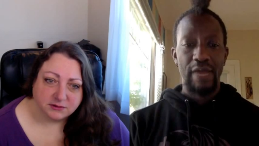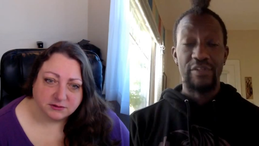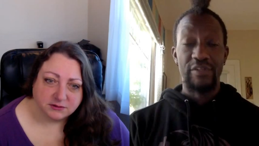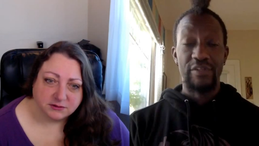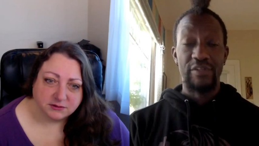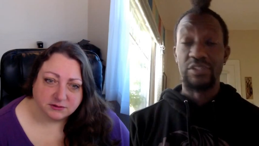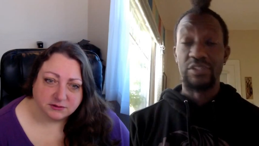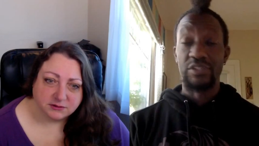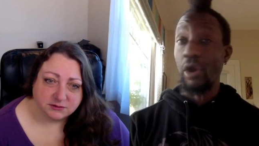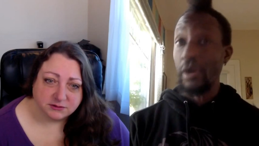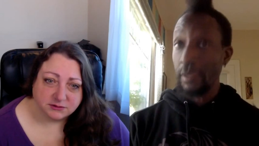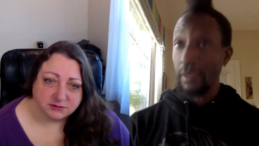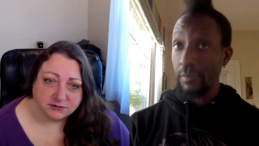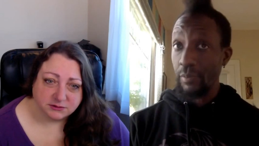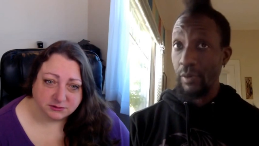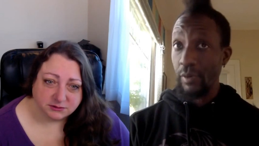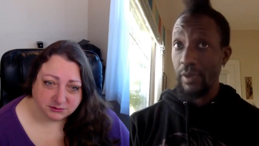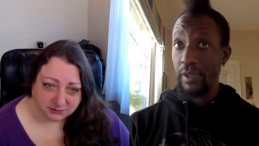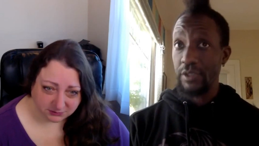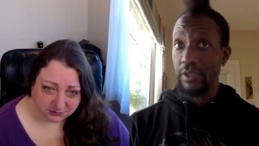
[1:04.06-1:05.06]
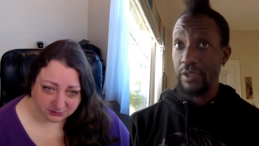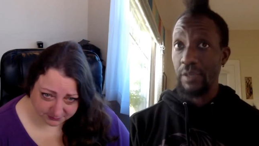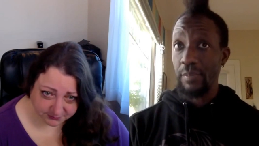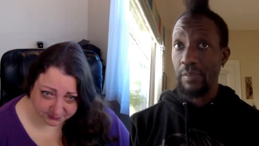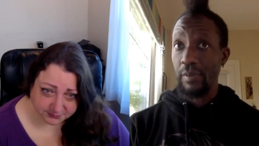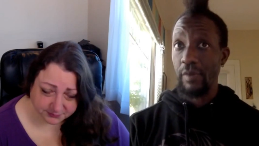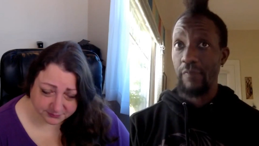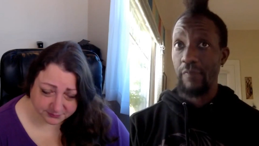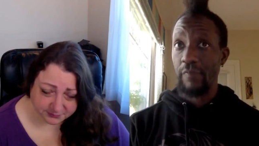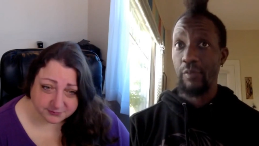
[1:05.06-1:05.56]
Speaker 1: have a starting point, a
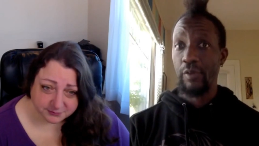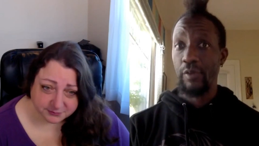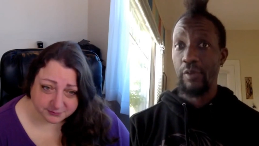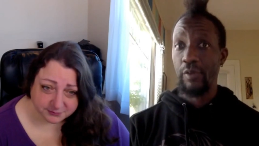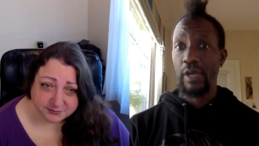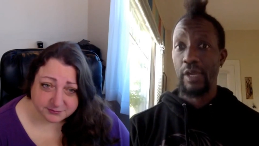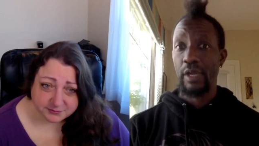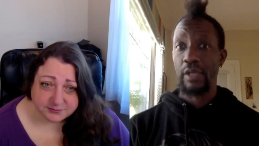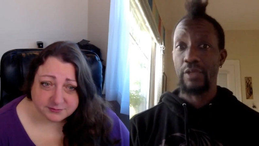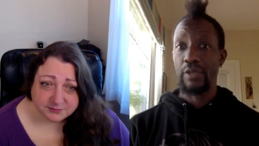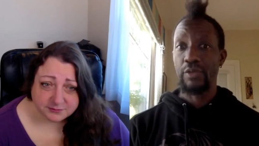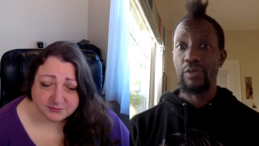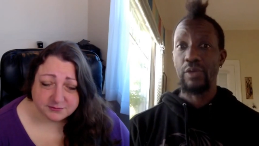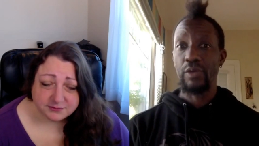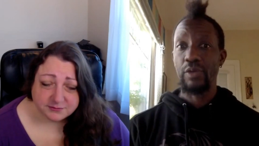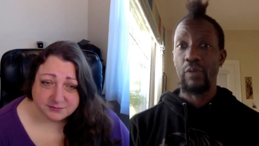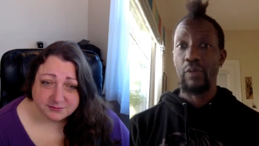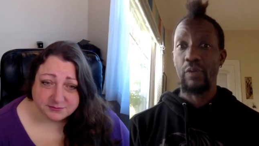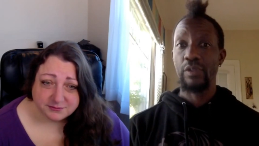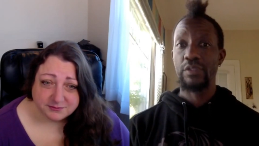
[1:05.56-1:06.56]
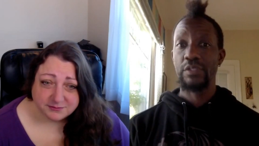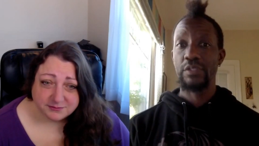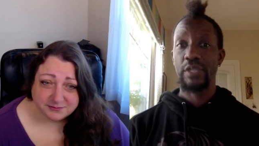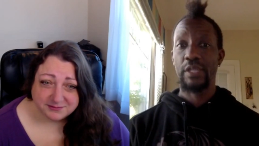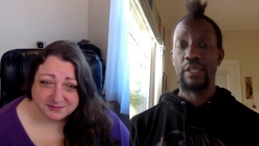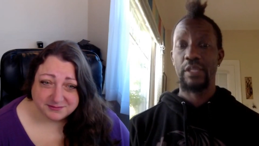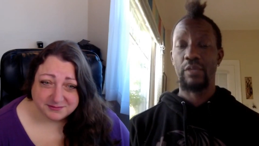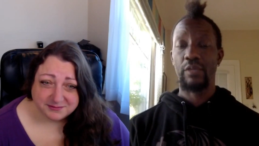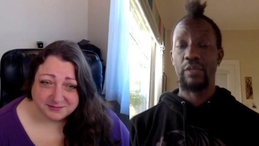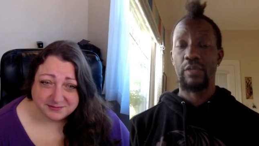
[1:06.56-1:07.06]
jump off point. I do. I would
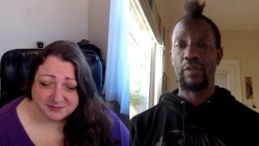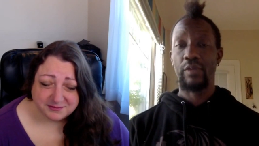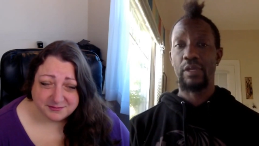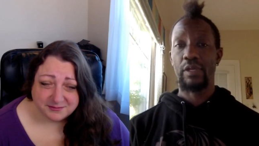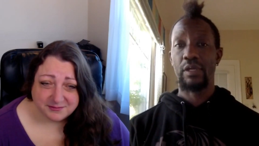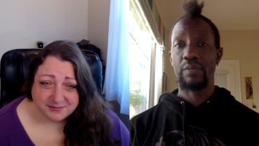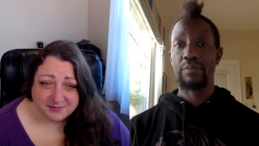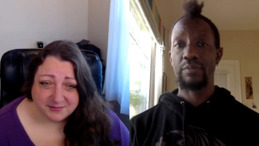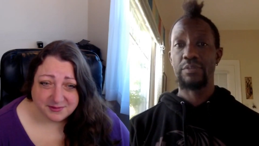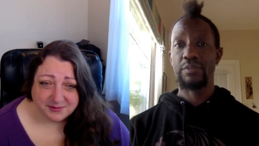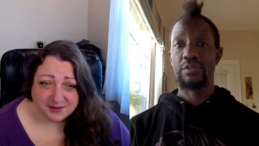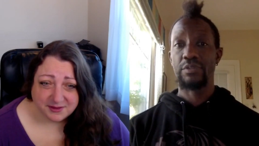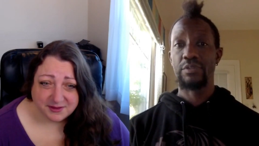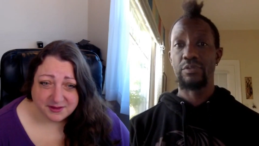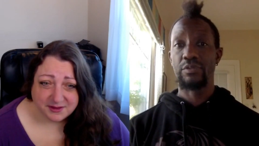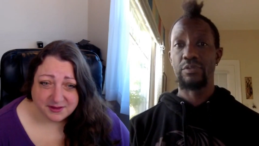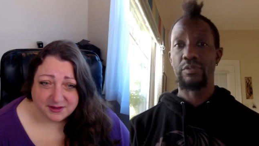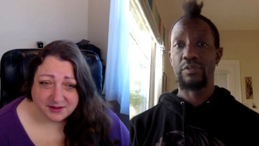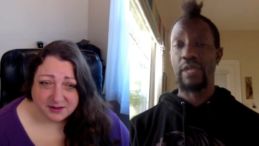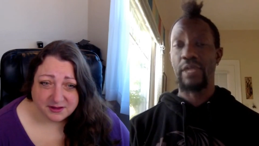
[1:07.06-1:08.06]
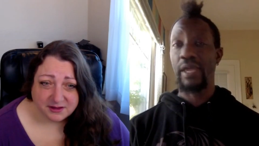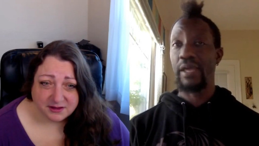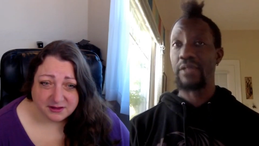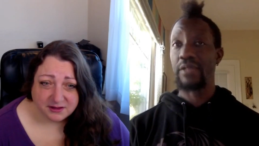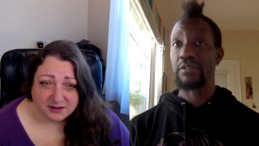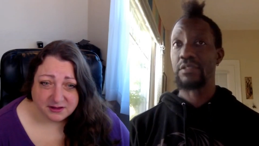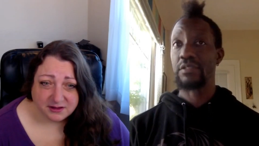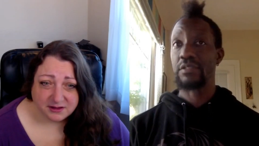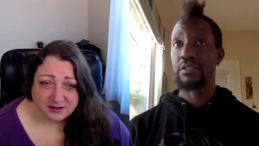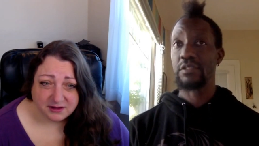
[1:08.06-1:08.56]
say that when it comes to
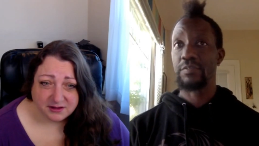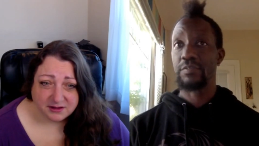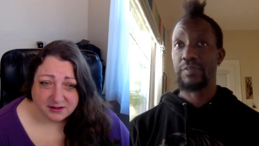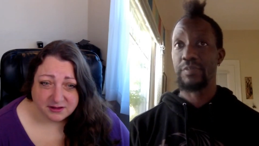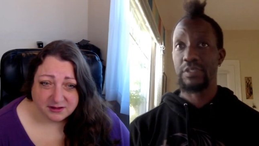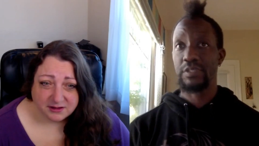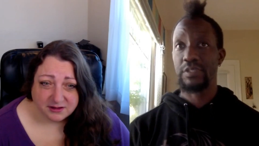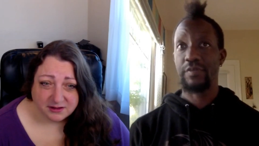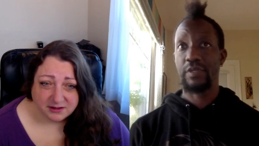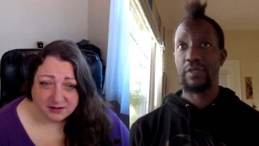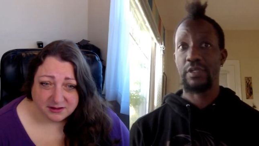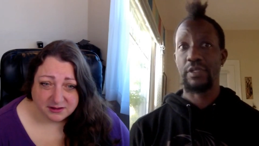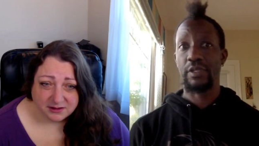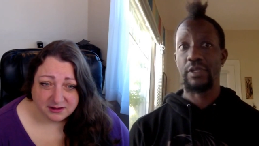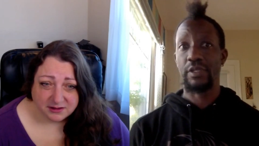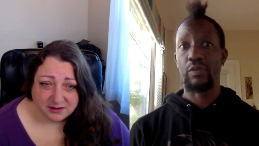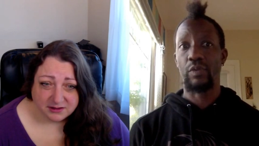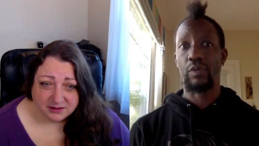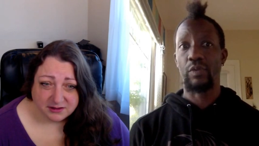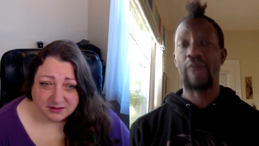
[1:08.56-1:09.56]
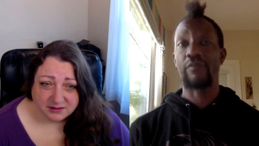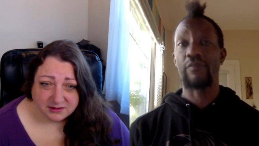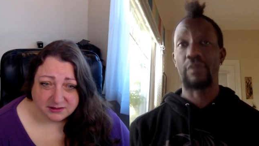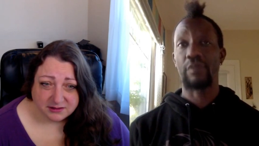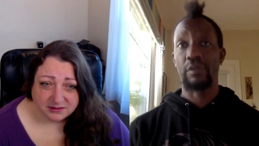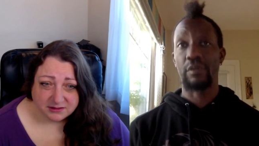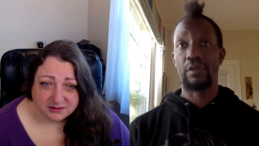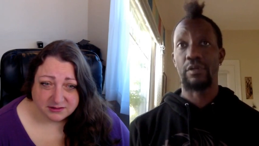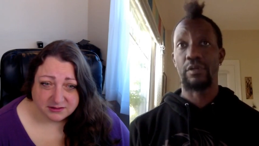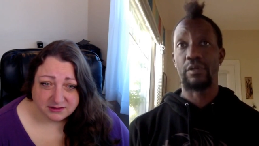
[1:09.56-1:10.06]
dance specifically, what
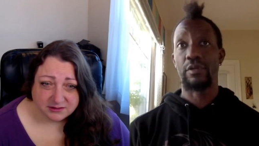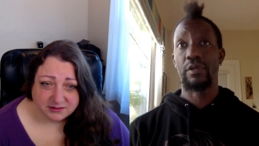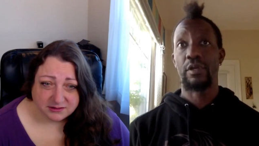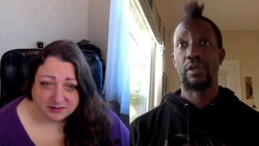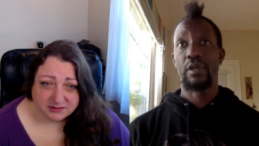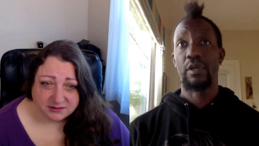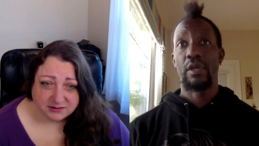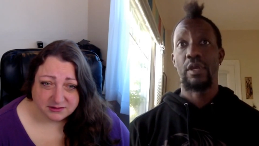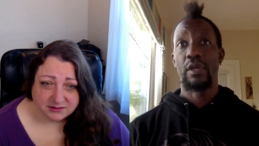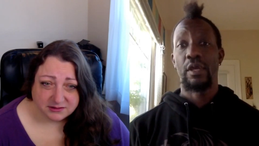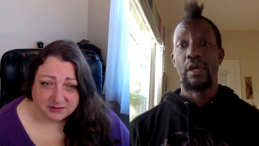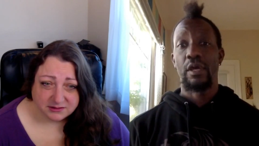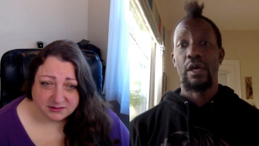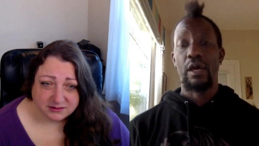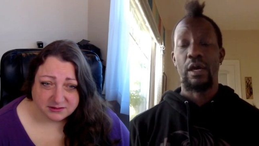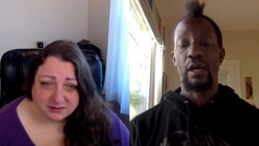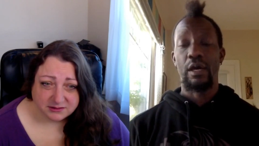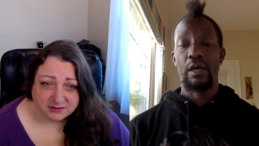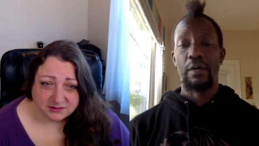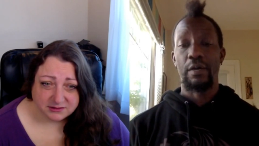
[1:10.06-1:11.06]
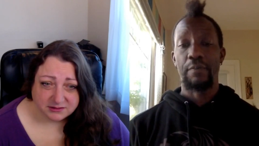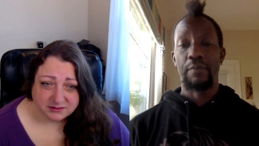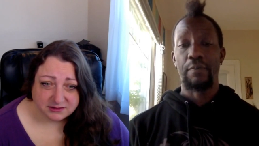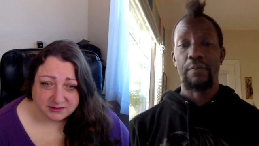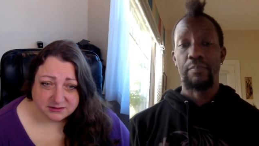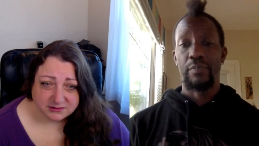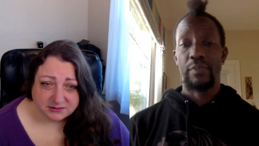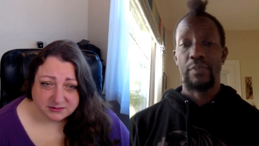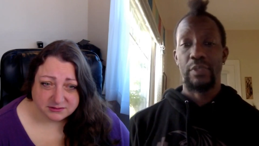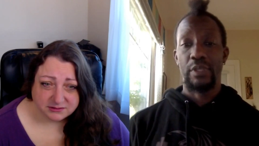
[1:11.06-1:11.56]
I've learned uh,